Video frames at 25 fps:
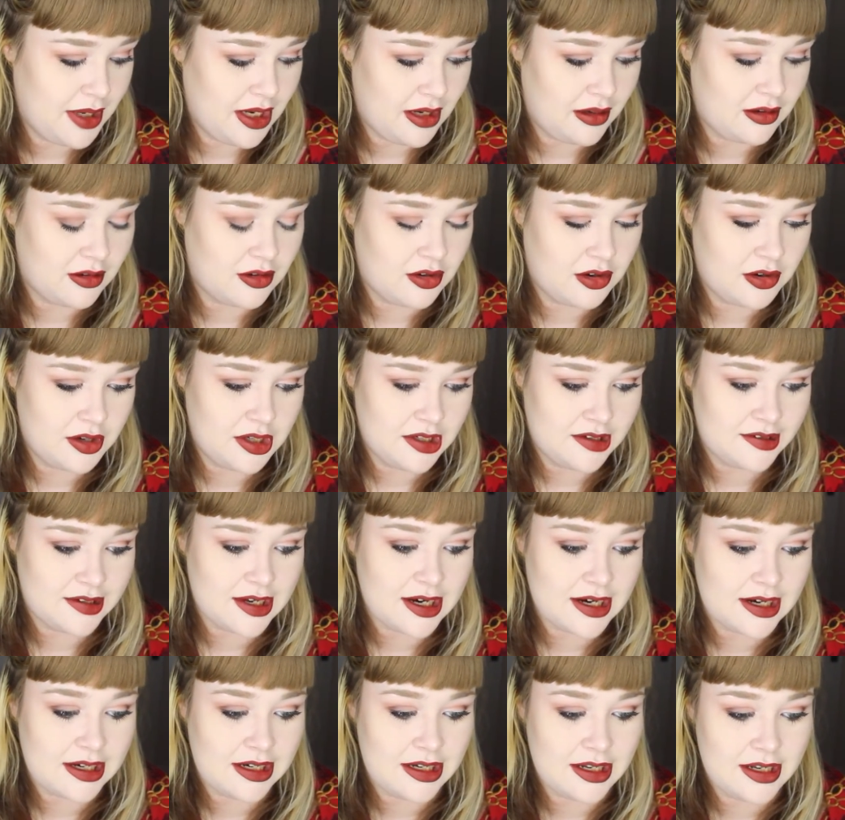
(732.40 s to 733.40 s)
been on
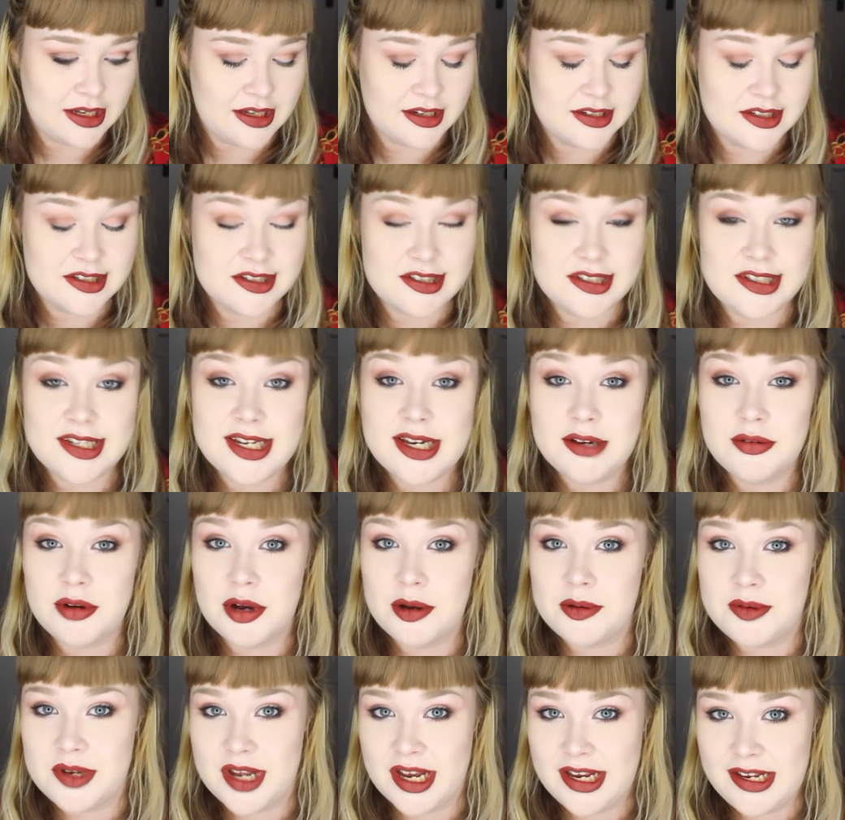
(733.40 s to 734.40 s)
exactly
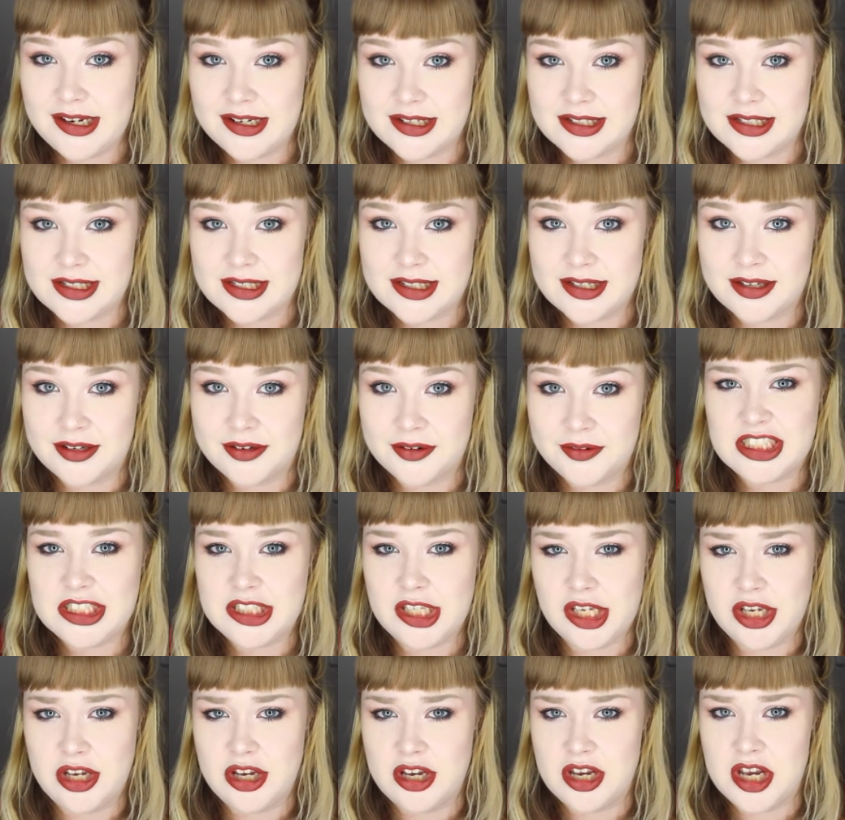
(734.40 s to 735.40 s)
0 dates.
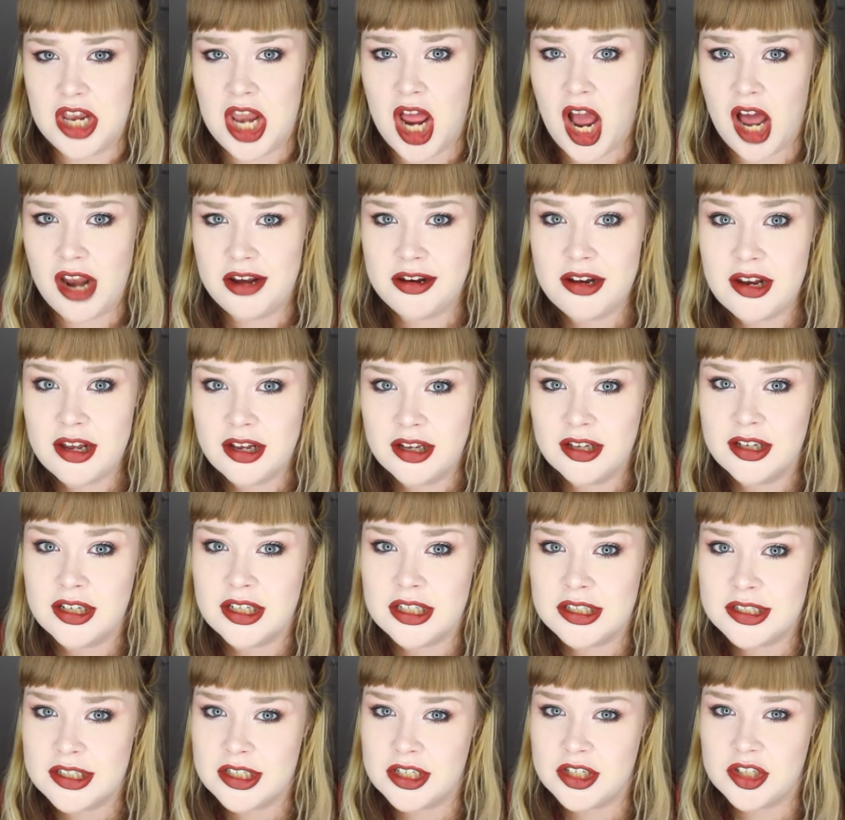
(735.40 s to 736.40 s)
None?
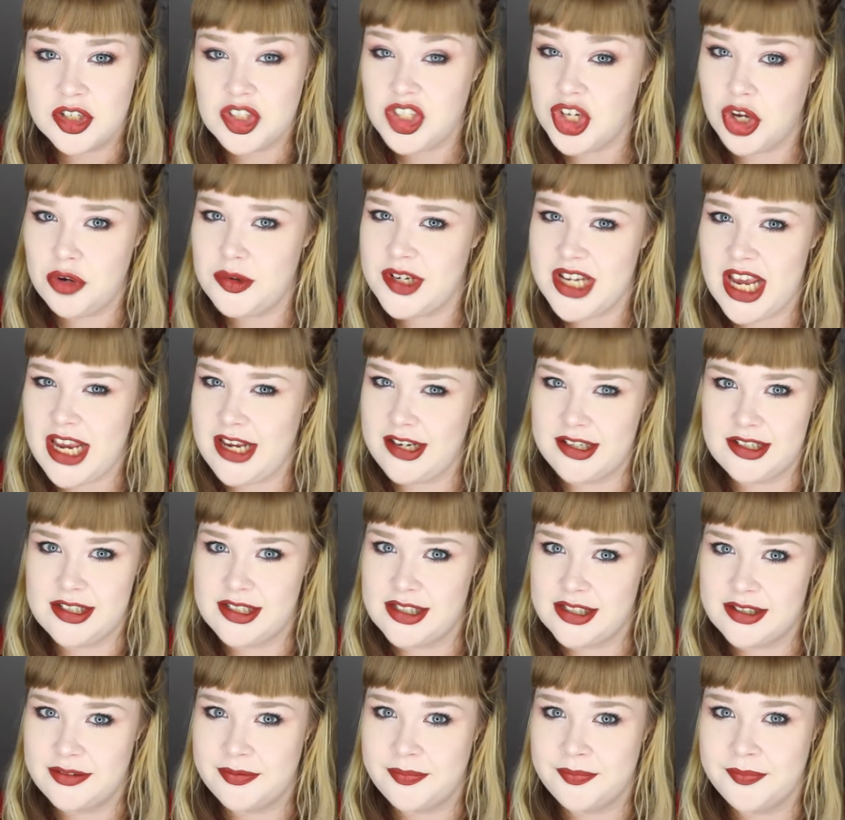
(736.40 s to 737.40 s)
No
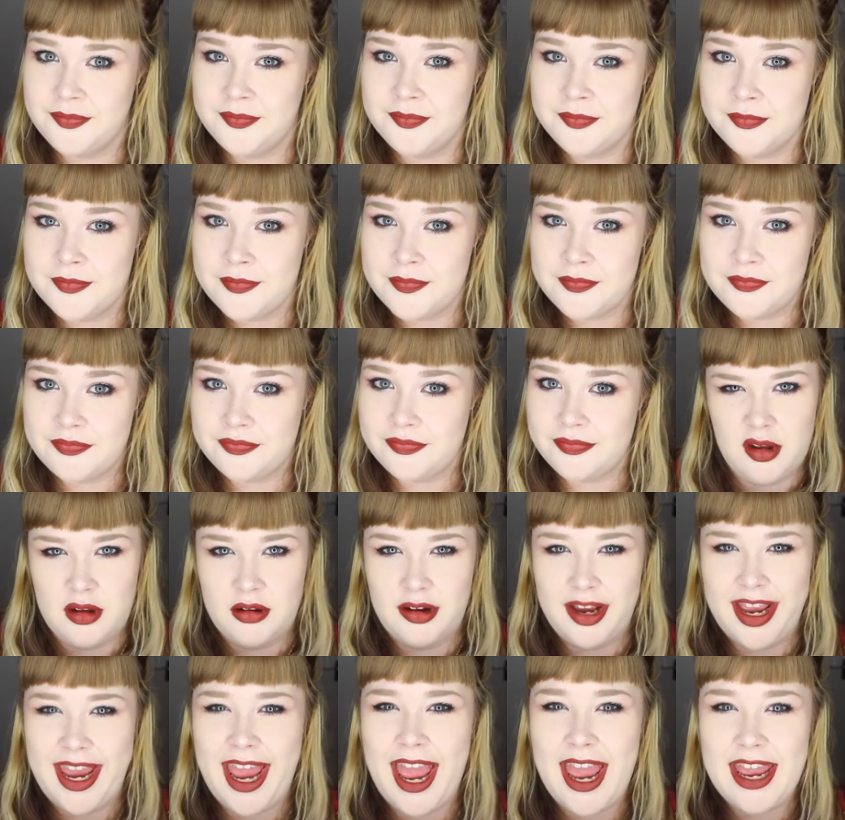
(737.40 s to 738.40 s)
dates.
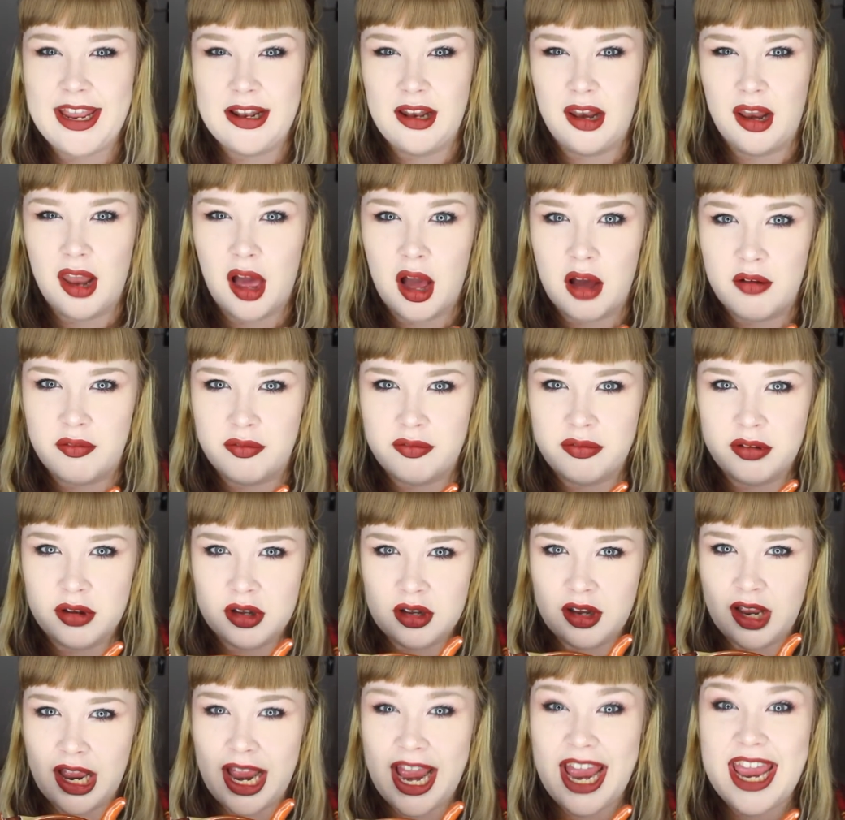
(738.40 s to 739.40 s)
I hate love.
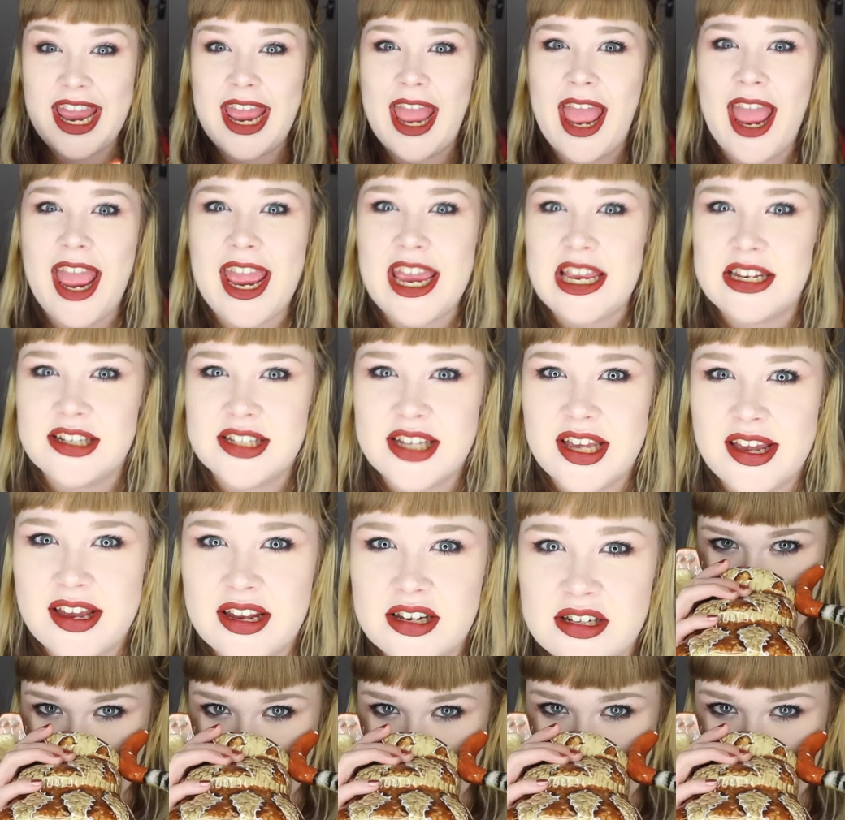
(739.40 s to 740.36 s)
I hate it.